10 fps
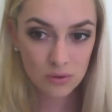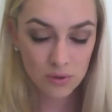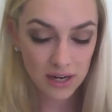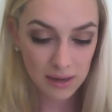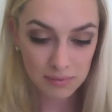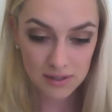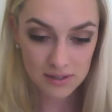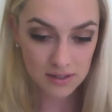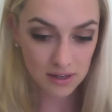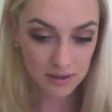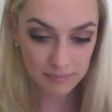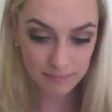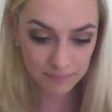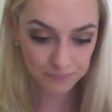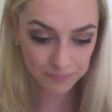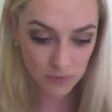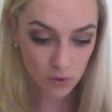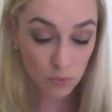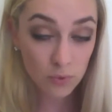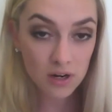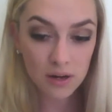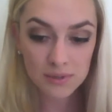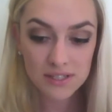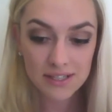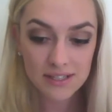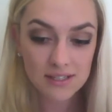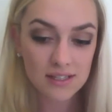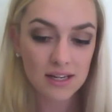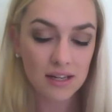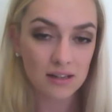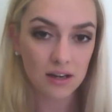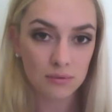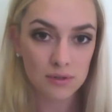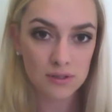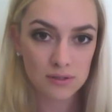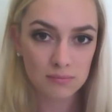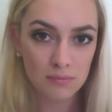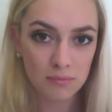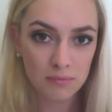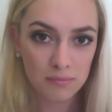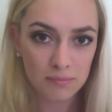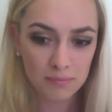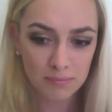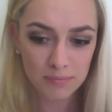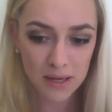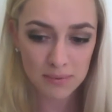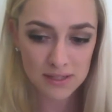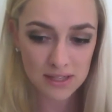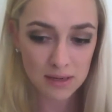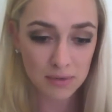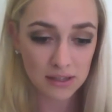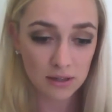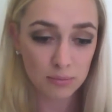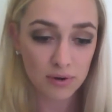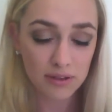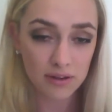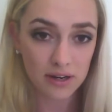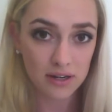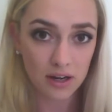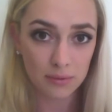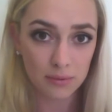What happened? When I was 16 I was babysitting my little brother and